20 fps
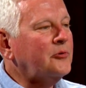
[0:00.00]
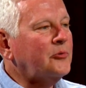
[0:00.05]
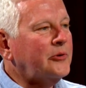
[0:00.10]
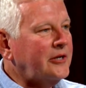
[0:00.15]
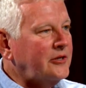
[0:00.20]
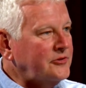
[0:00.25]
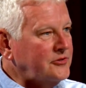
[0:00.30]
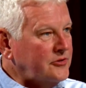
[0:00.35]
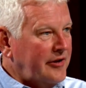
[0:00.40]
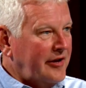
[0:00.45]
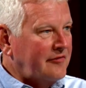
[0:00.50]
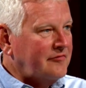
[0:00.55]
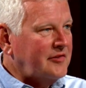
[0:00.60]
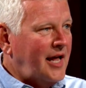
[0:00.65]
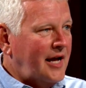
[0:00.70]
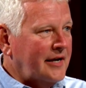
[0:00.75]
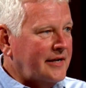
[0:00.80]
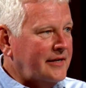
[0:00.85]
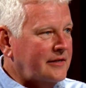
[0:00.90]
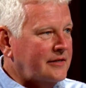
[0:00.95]
We also have
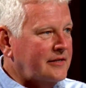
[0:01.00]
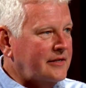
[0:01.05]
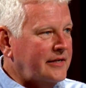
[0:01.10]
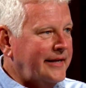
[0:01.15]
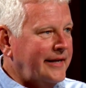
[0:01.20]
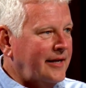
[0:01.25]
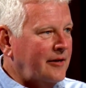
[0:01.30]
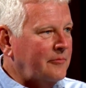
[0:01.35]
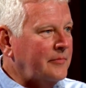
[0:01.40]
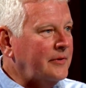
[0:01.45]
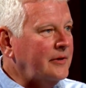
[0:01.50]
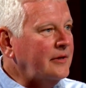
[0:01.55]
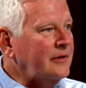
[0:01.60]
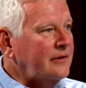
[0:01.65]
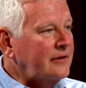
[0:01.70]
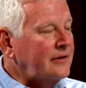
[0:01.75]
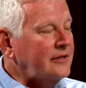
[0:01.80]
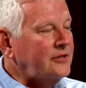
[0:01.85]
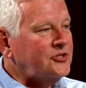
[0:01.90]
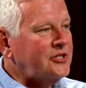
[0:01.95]
Lockington Dam
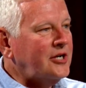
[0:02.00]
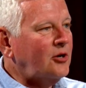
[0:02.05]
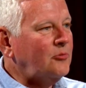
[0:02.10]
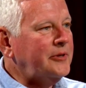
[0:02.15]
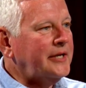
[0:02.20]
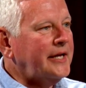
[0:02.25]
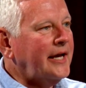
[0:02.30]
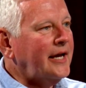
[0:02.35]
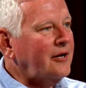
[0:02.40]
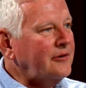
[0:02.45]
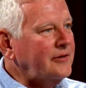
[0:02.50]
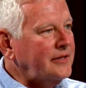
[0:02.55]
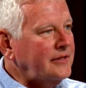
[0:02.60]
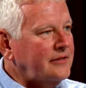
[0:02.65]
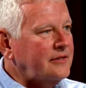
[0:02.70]
in Shelby County